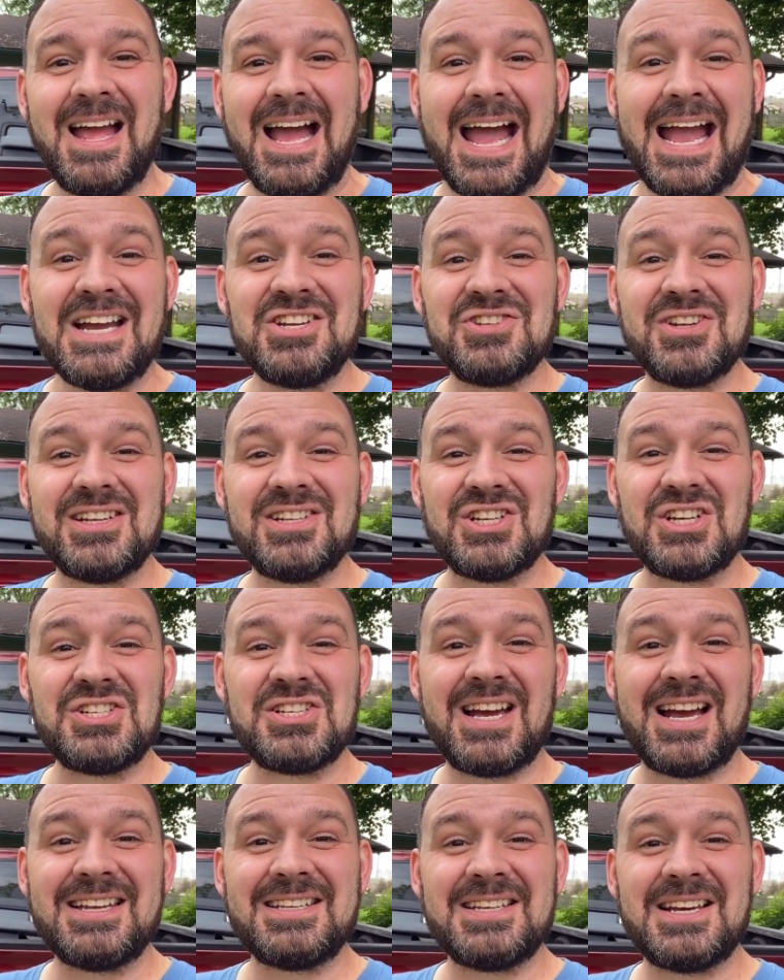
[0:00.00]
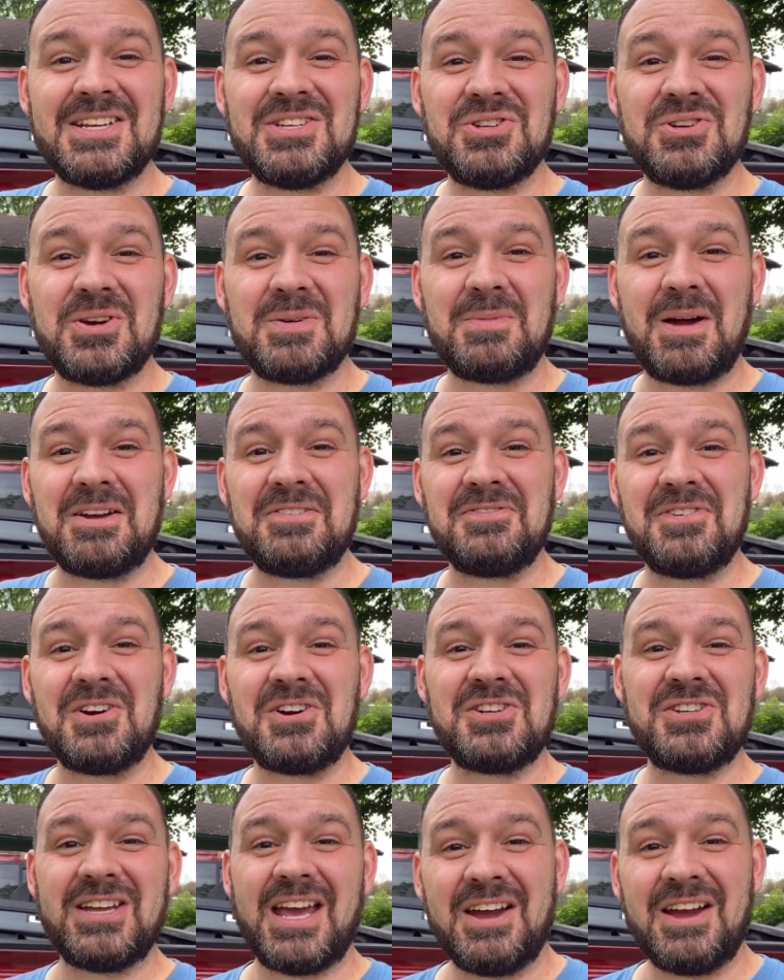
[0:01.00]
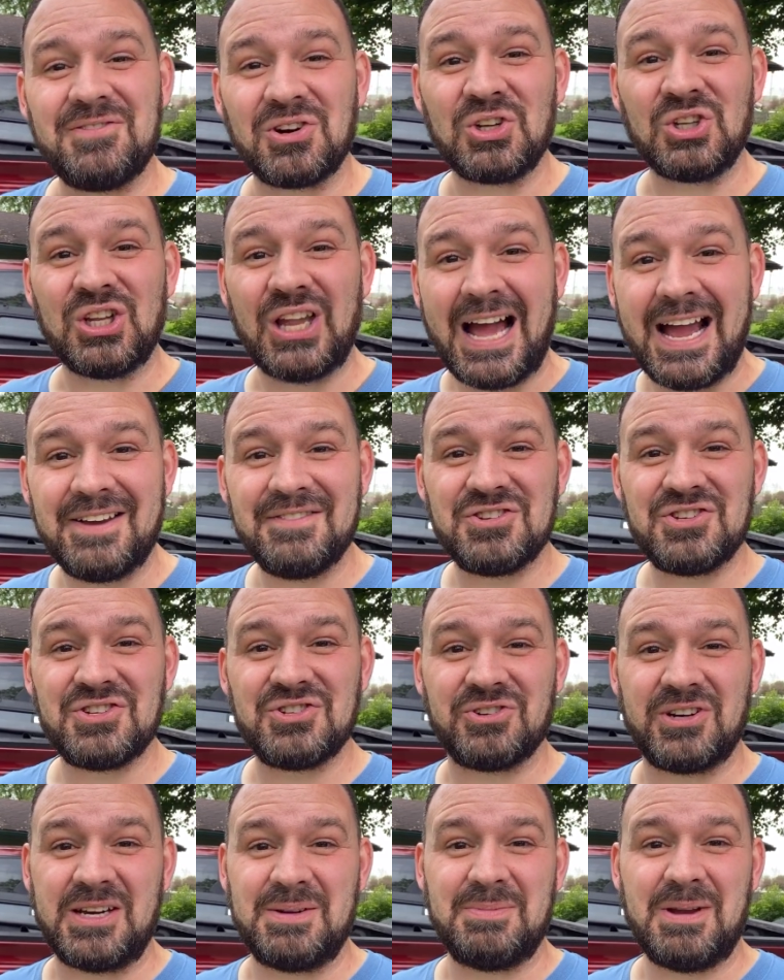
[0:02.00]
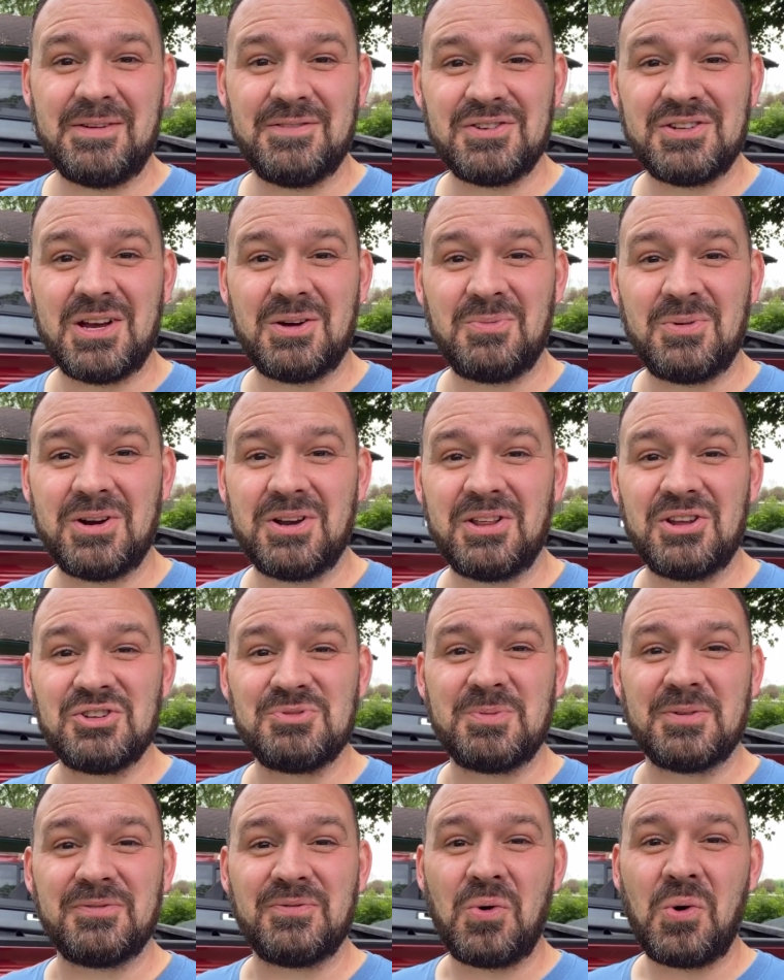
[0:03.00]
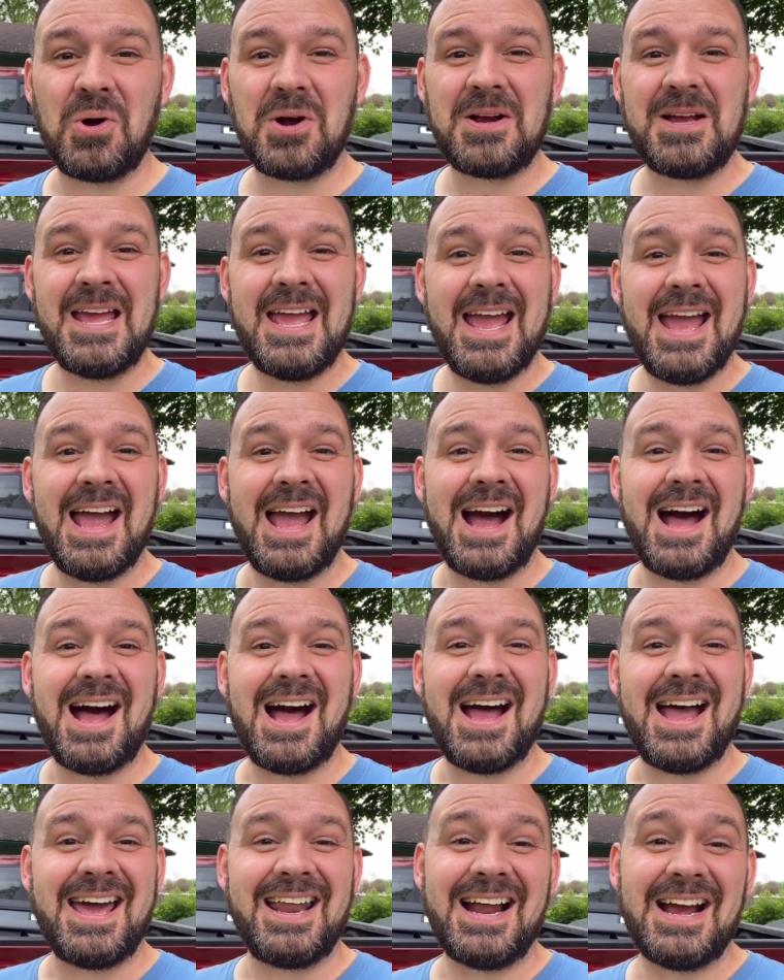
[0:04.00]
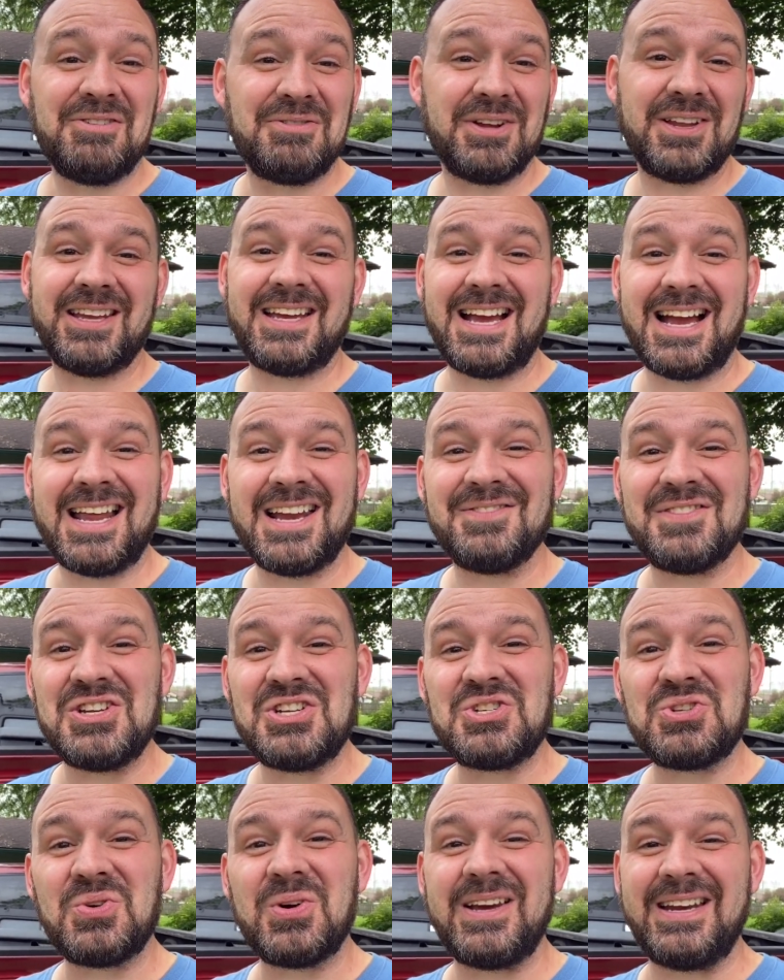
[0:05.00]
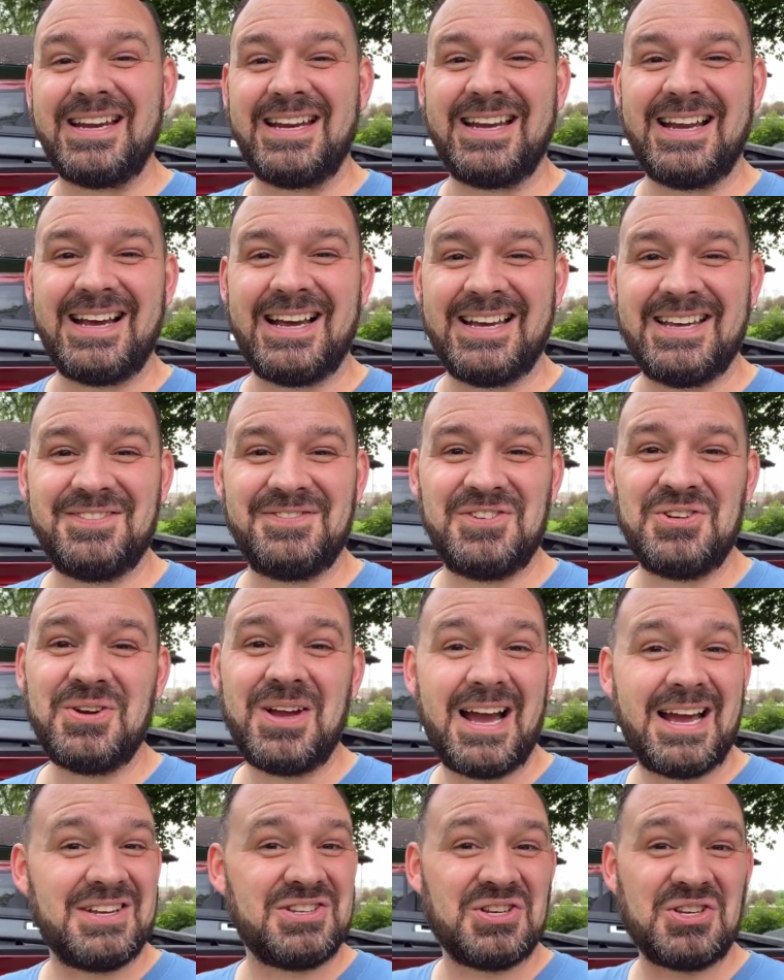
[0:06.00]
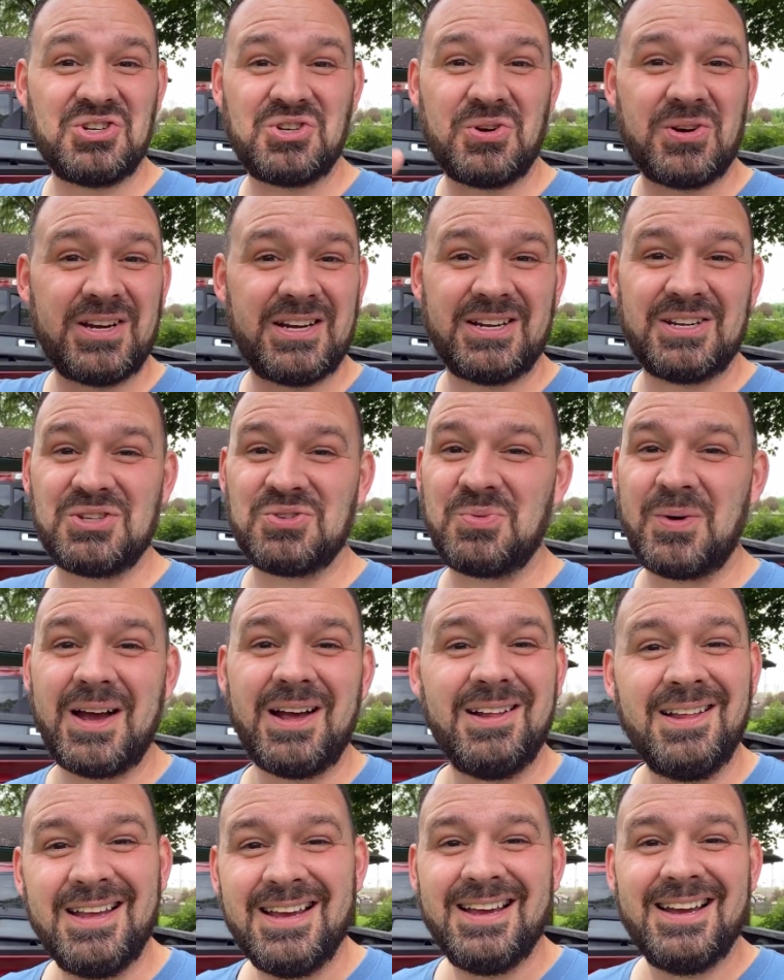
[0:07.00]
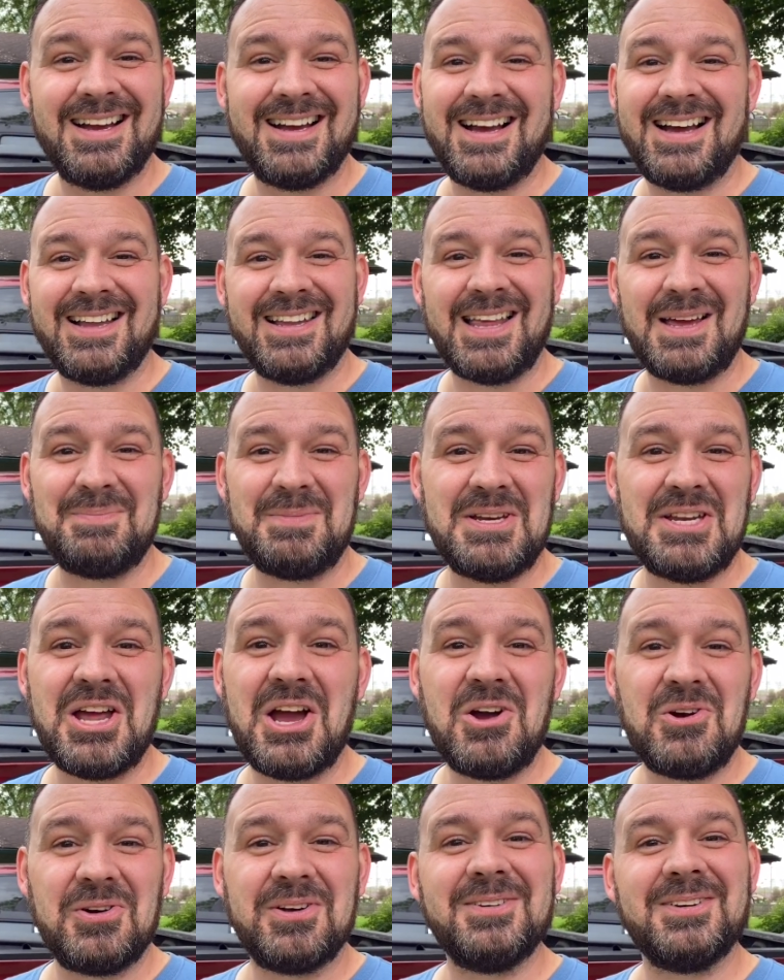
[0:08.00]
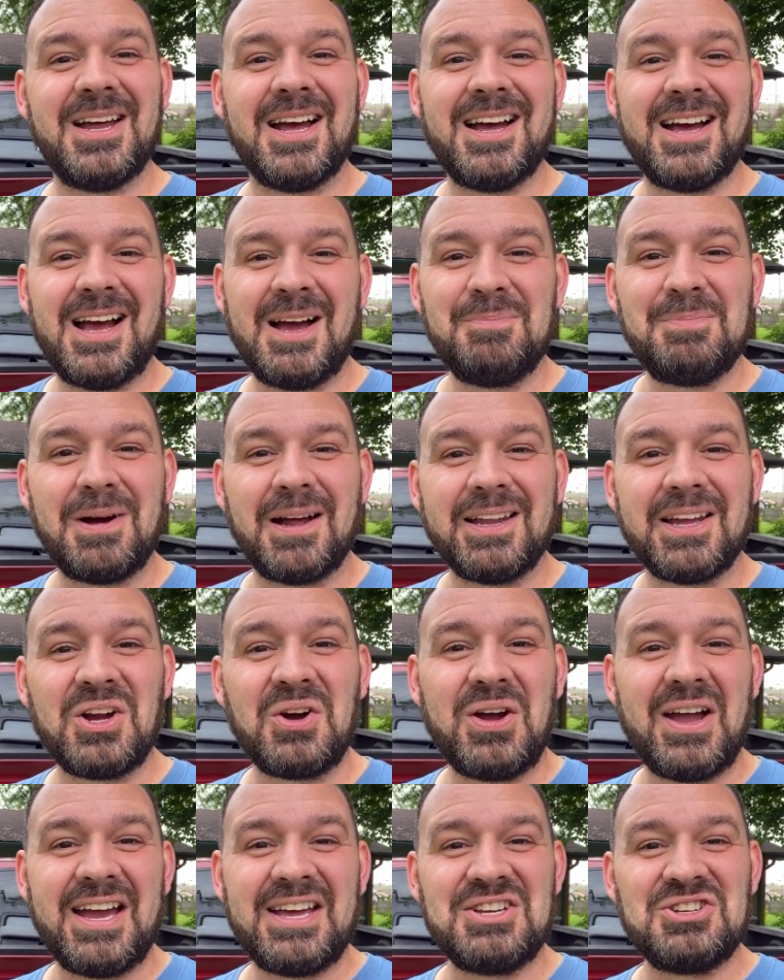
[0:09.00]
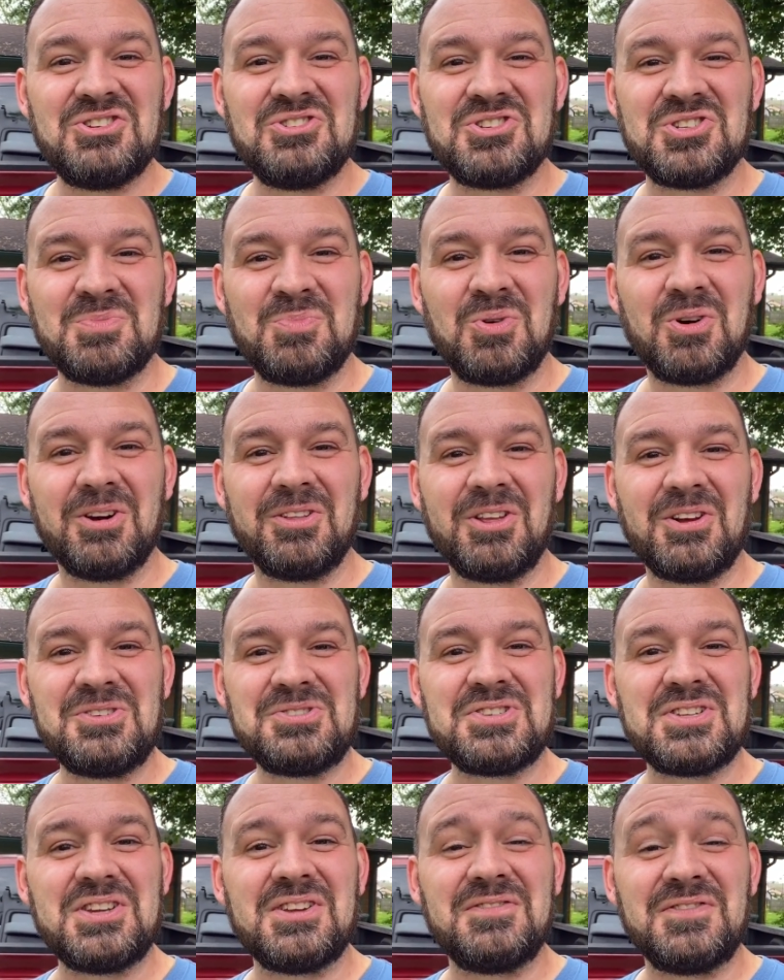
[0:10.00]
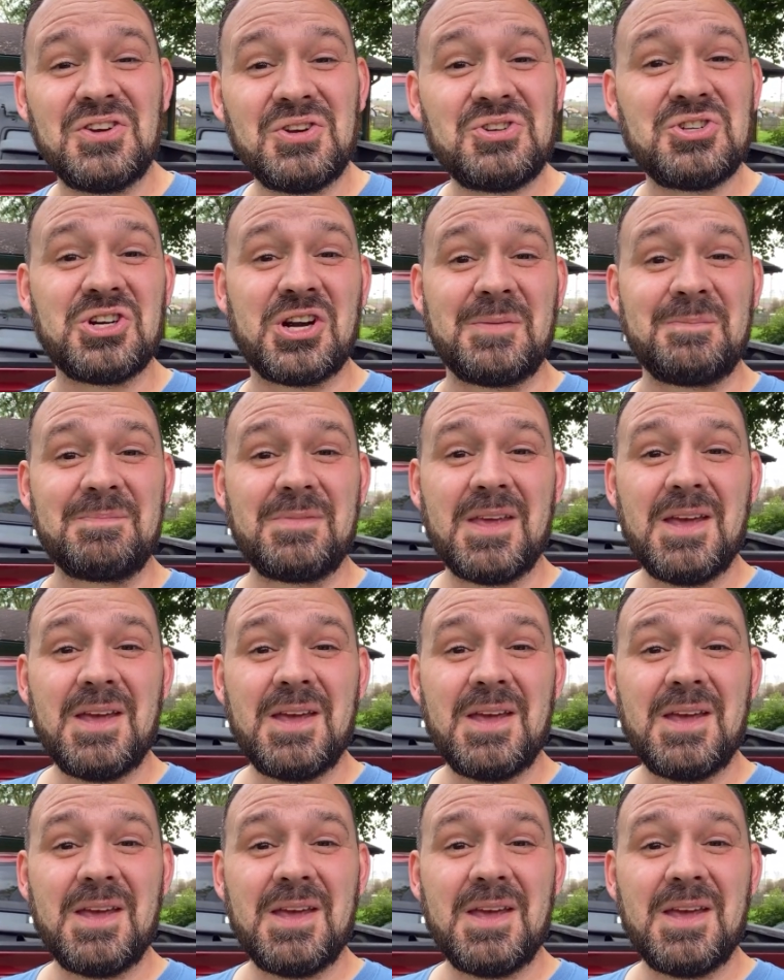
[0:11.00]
I actually just got done doing my first ever live stream. Never done one of those before and I really kind of enjoyed it. If you guys enjoyed it as well, let me know and I'll probably go ahead and do some more of those in the future.